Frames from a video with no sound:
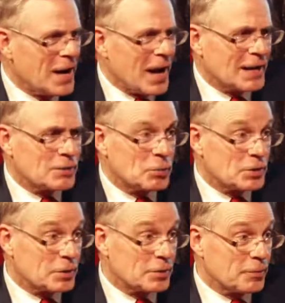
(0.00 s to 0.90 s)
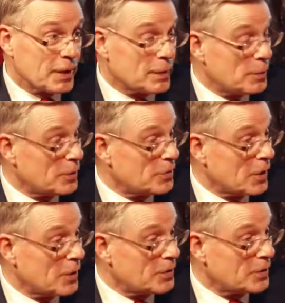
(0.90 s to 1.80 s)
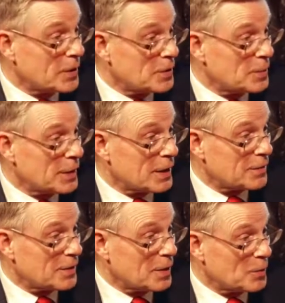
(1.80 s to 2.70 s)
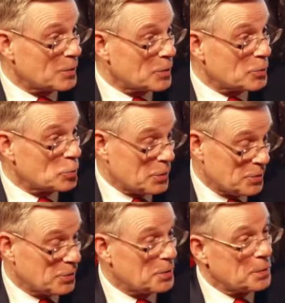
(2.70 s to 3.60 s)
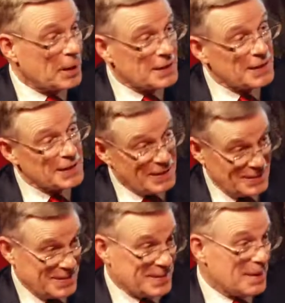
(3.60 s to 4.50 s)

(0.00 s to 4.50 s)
And also the fact that Prince Charles is going to be the head of the Commonwealth, which wasn't automatic, that's